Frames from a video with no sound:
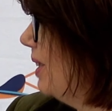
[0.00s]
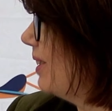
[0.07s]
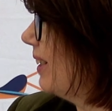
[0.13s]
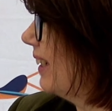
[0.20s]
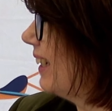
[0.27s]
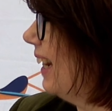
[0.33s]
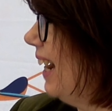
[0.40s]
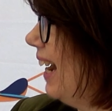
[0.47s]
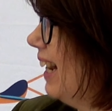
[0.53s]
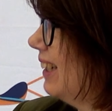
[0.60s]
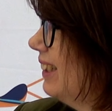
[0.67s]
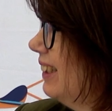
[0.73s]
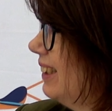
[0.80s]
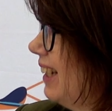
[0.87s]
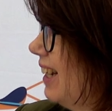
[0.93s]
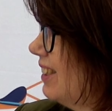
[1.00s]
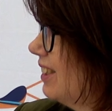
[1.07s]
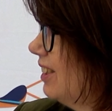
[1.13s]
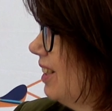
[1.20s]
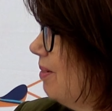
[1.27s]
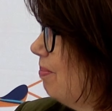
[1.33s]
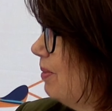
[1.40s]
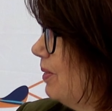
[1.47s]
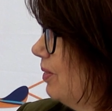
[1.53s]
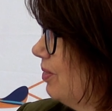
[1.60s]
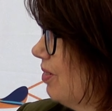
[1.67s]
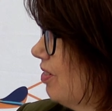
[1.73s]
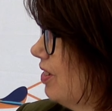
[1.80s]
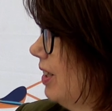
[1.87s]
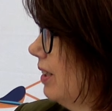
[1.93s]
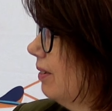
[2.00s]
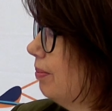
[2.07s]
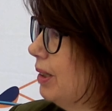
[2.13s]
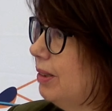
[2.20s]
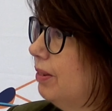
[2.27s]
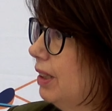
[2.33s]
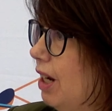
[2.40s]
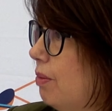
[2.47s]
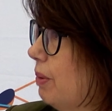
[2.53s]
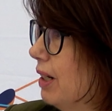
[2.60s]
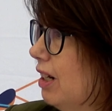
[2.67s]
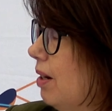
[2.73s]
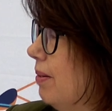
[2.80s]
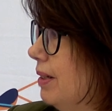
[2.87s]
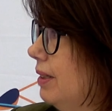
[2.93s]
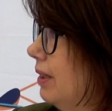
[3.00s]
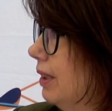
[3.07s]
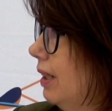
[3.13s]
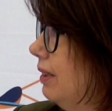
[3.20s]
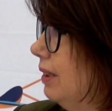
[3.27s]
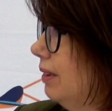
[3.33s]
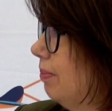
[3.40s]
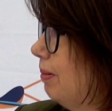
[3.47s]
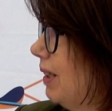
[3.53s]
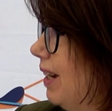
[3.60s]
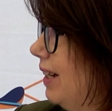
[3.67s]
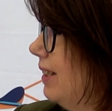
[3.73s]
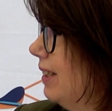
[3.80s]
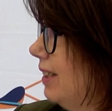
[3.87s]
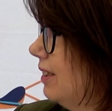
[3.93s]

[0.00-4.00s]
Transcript: which I can. Yeah. That's the important thing. But no, when I'm in the plane,